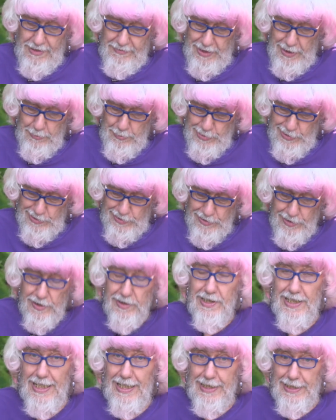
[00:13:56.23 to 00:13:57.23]
loving
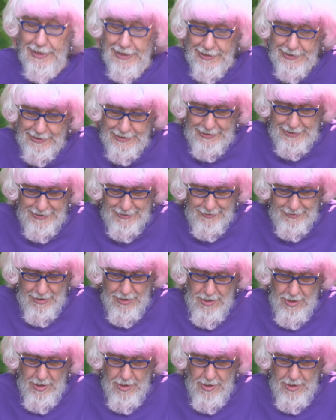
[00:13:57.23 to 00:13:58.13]
bird, and he said,